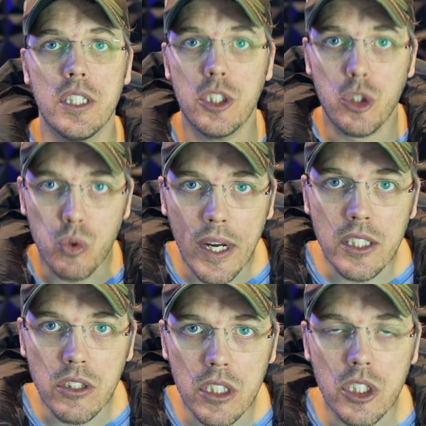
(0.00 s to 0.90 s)
this
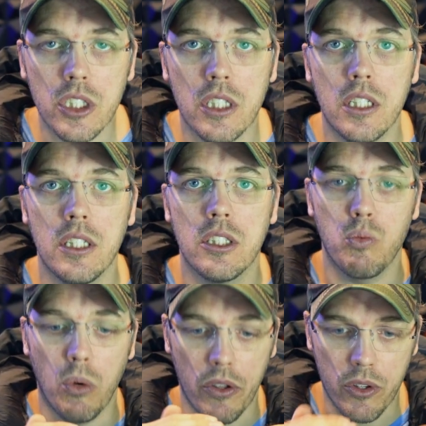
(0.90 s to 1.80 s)
transition is
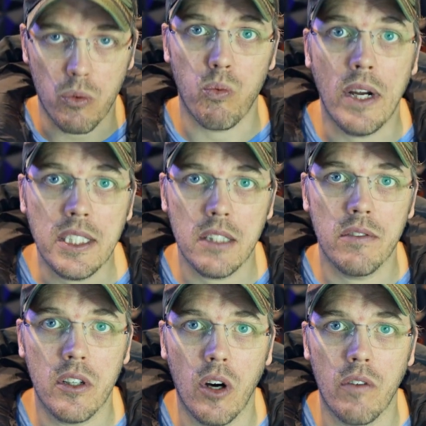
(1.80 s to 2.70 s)
what the rest of
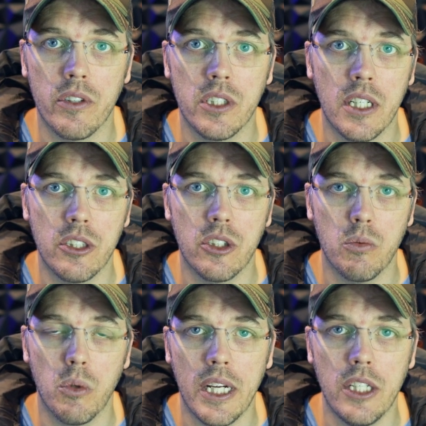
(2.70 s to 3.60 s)
the conversation
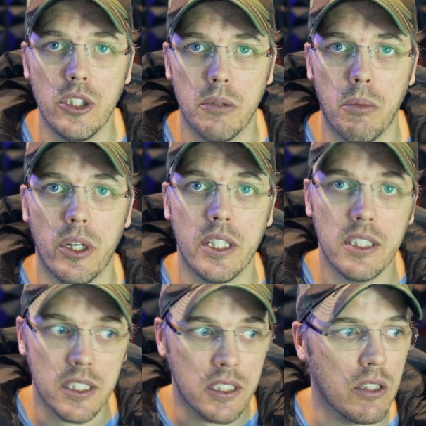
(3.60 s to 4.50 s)
will hinge upon.
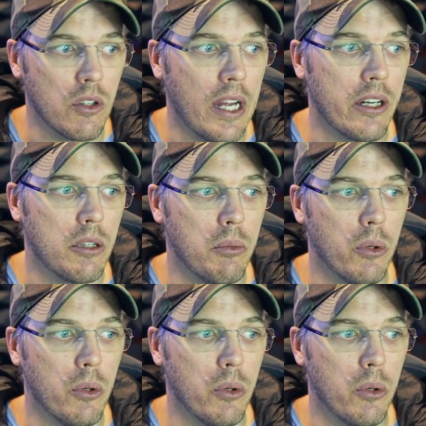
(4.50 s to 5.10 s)
It's the single anchor